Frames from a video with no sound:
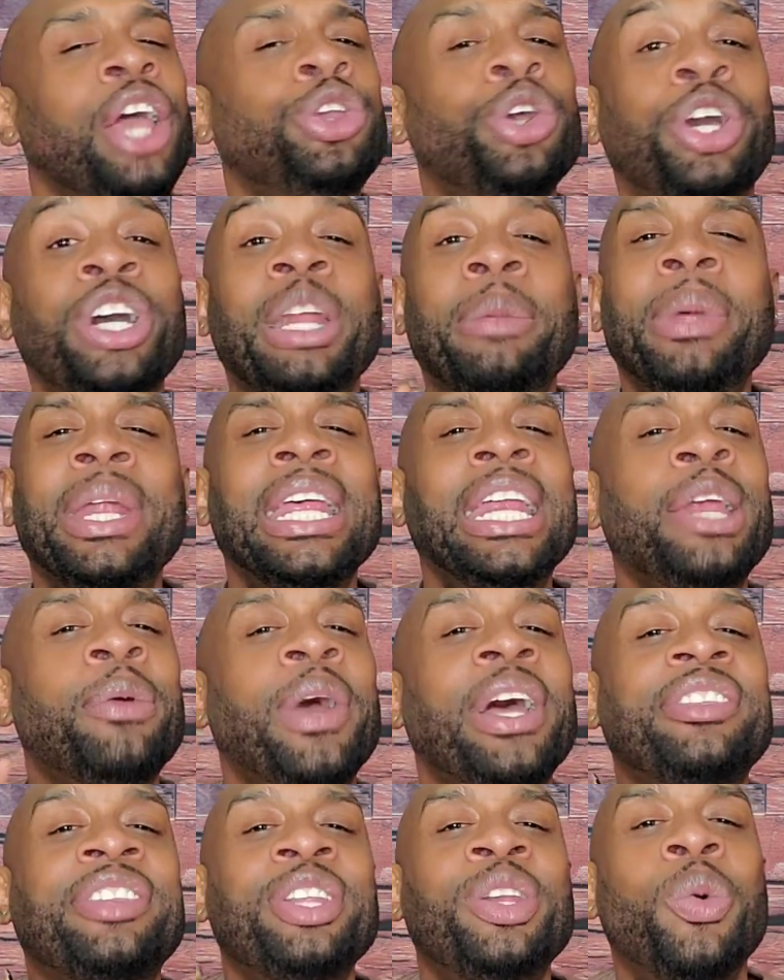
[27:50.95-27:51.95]
You could have been
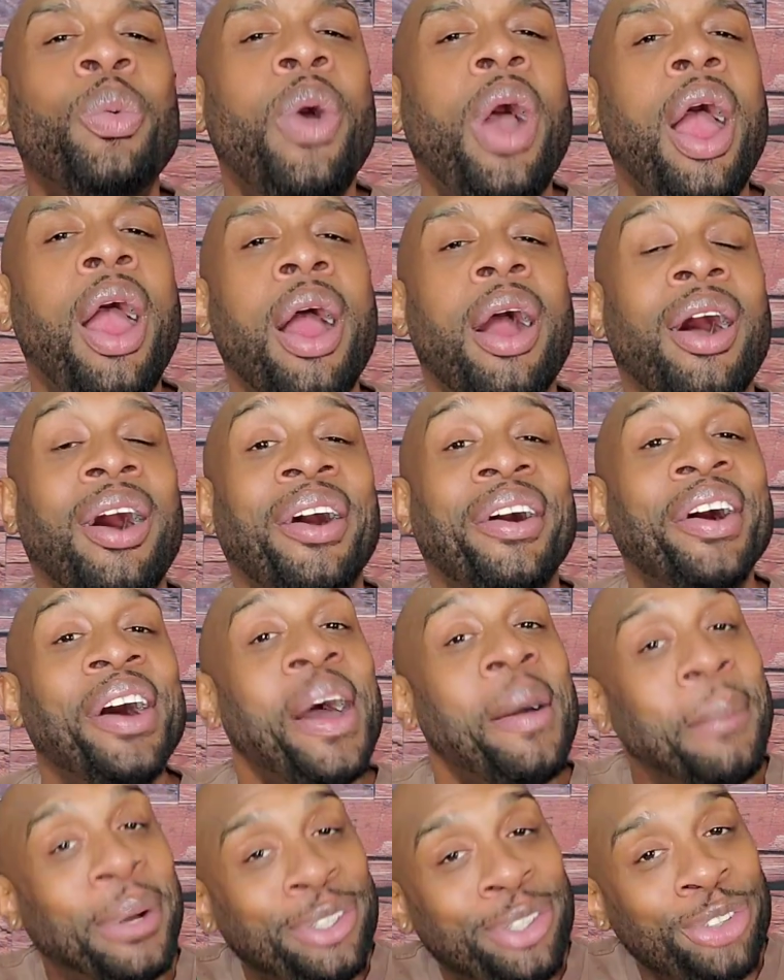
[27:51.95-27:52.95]
anywhere else in the world,
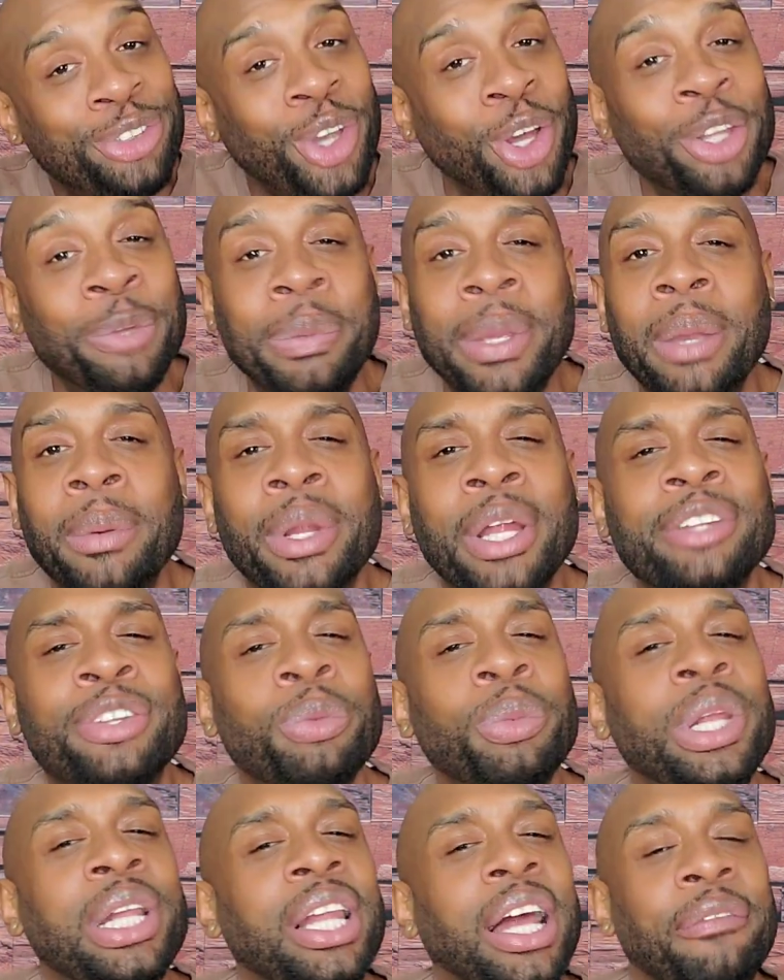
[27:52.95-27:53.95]
but you chose to be here with
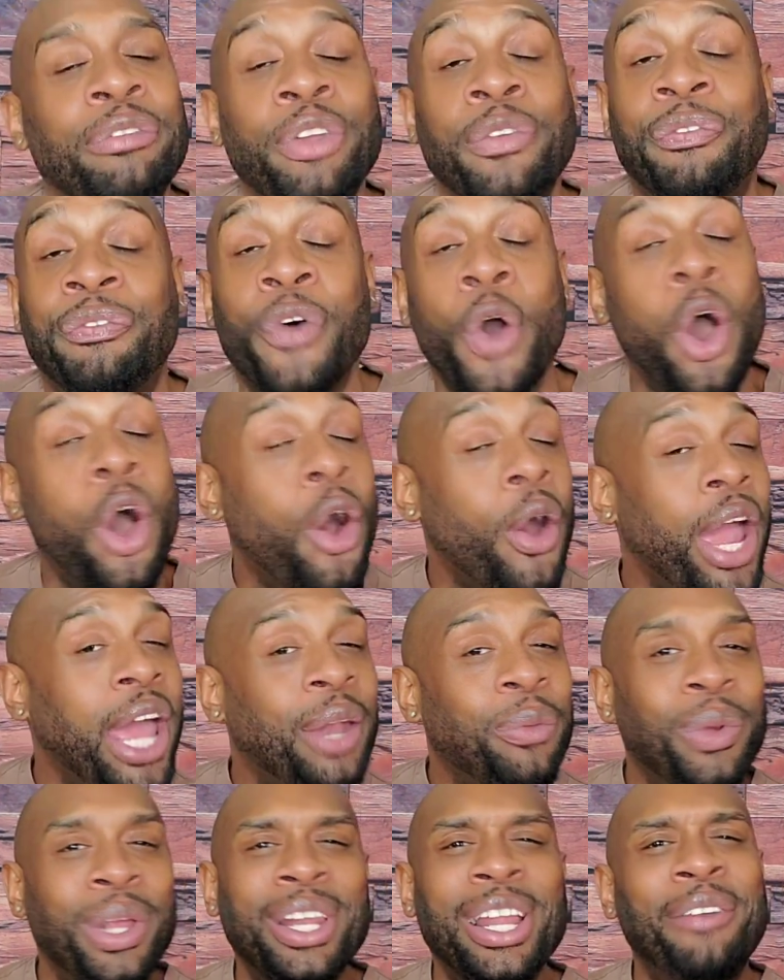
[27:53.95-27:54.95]
us, and we love you for
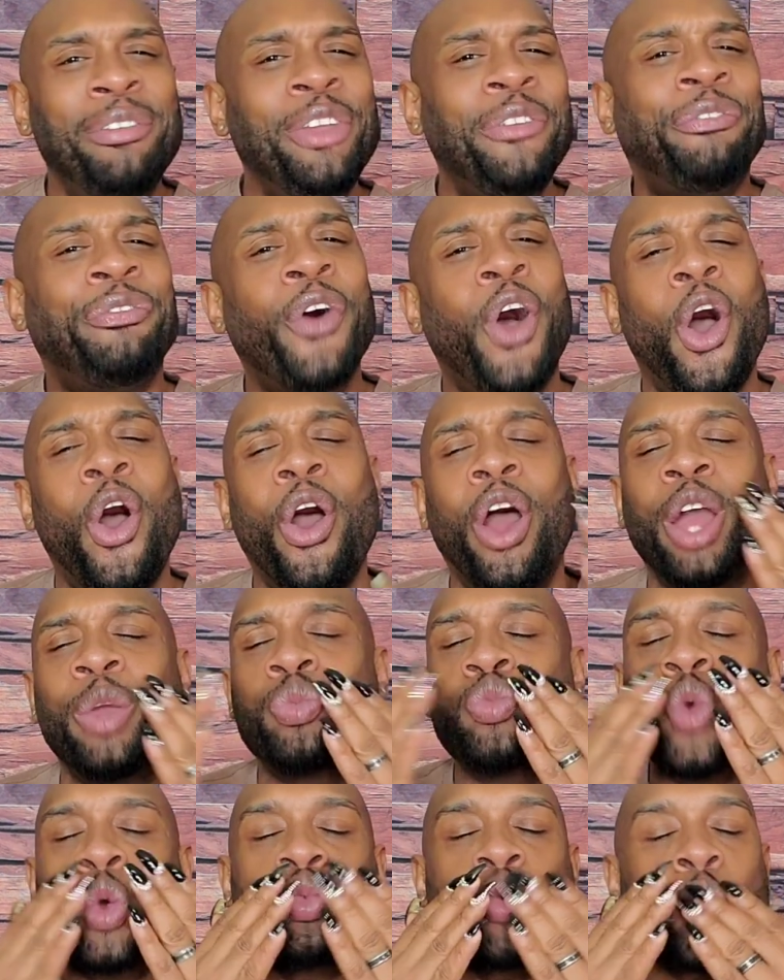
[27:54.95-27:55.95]
it. We love you for
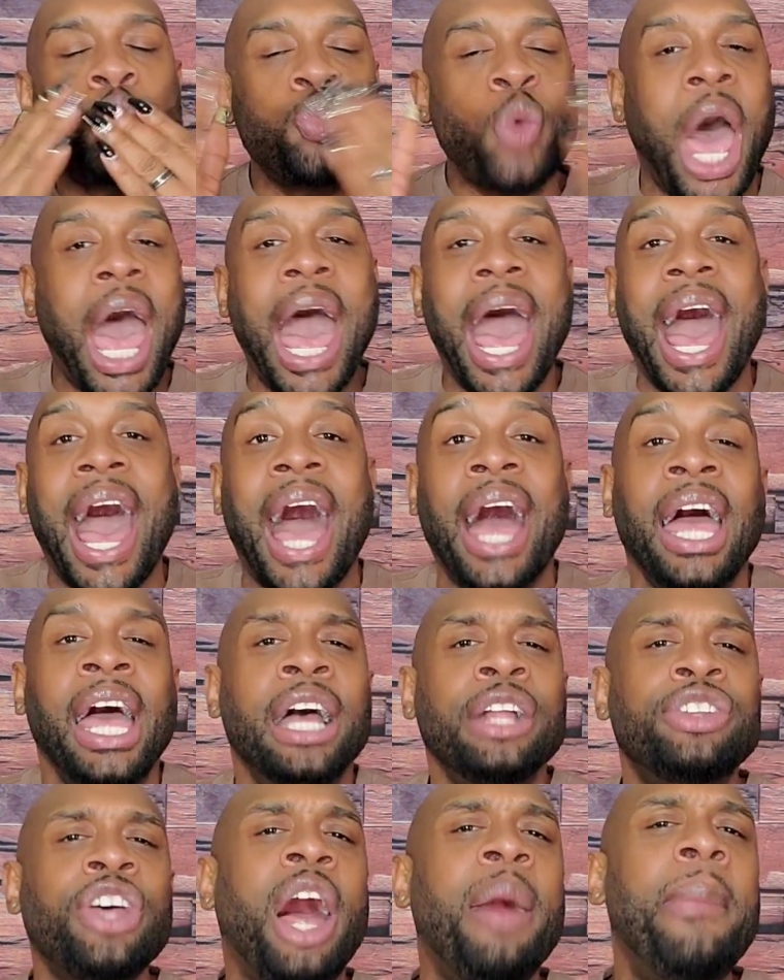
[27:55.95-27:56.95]
it. Mwah!
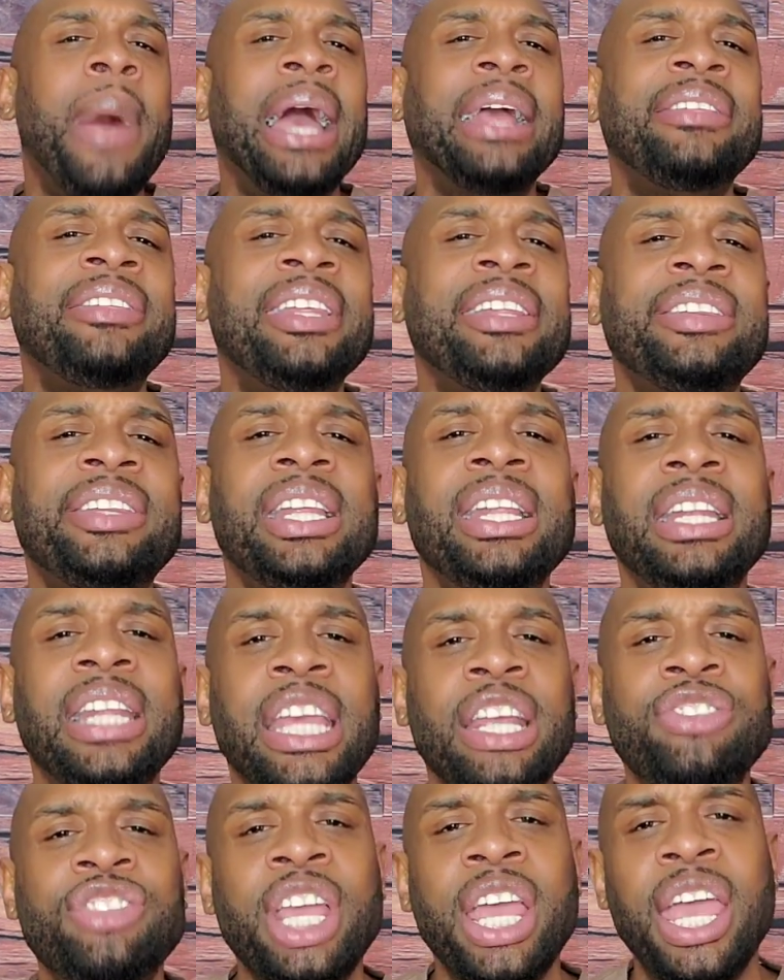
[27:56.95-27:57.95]
To my existing
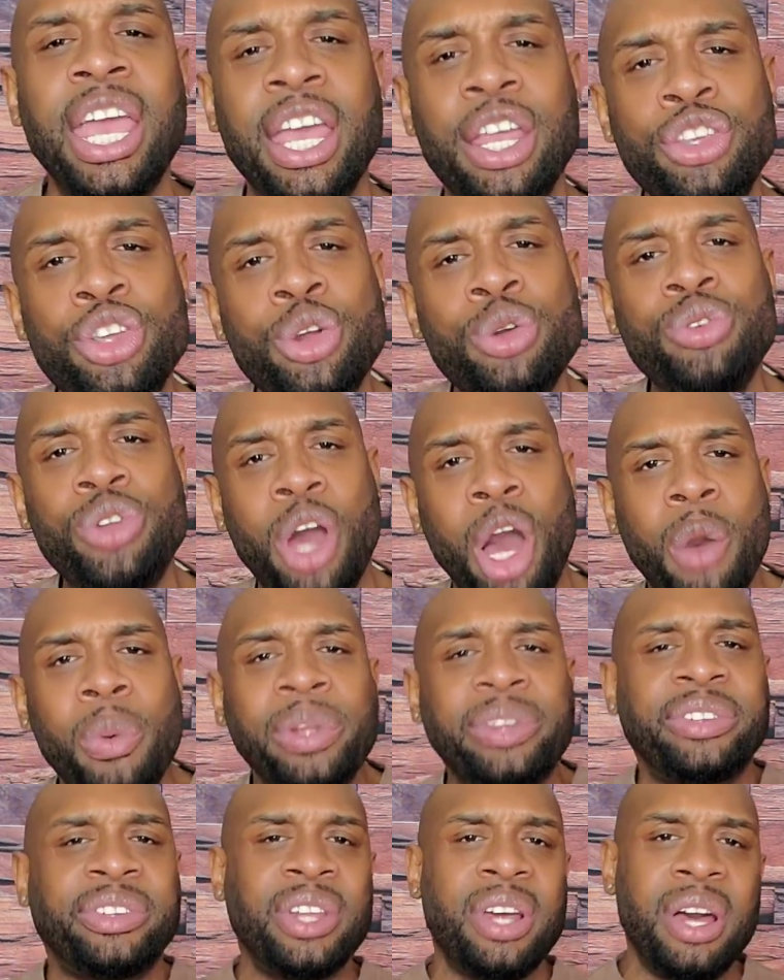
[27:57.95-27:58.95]
legion, you know
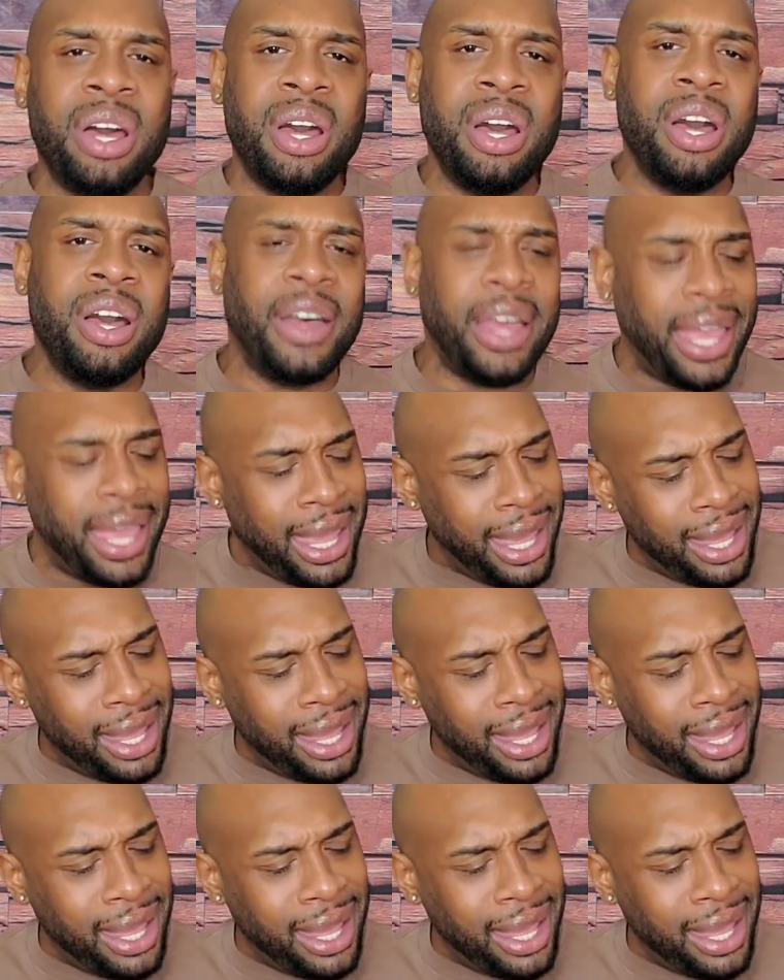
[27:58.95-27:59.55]
what's up.